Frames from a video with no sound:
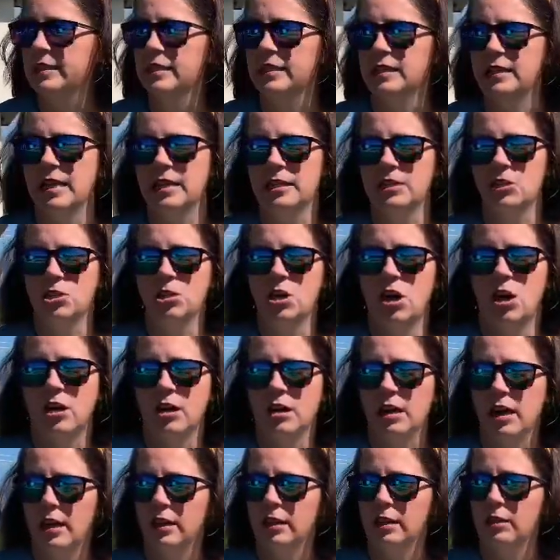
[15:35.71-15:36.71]
let's talk
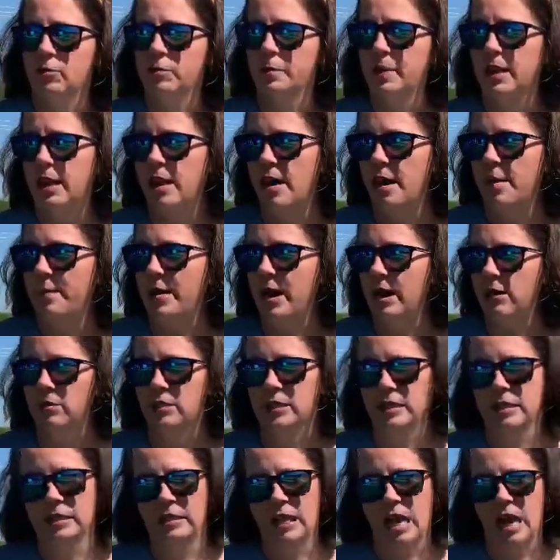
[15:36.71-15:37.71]
a little bit about
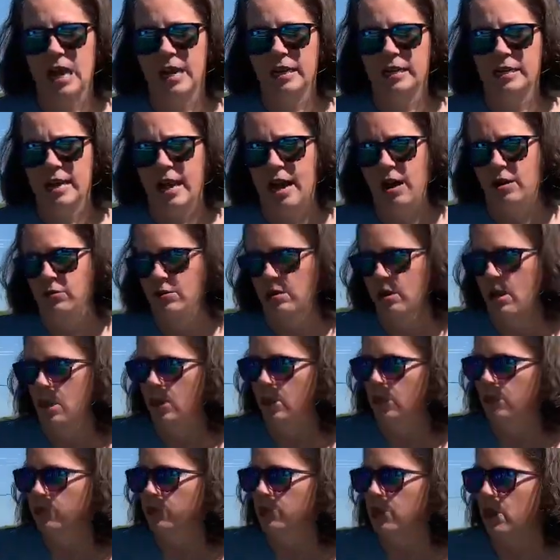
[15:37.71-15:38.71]
design now.
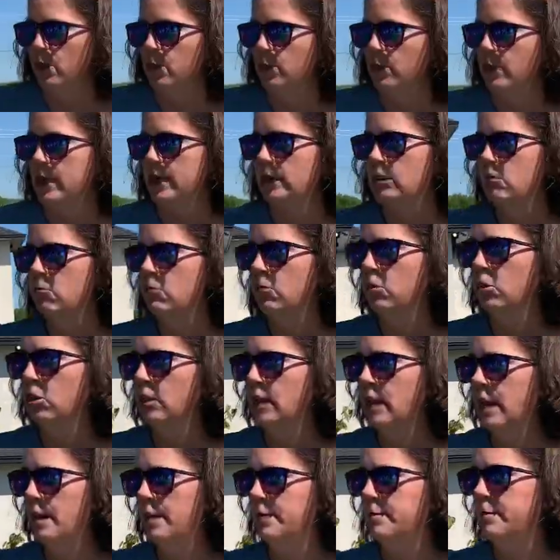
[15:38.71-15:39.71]
So when you look
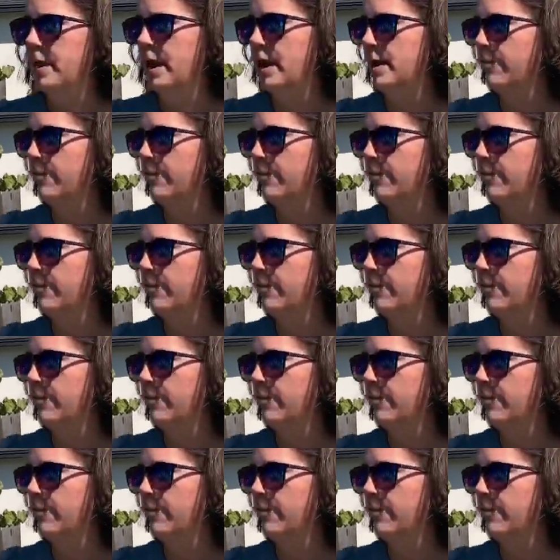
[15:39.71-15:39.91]
at my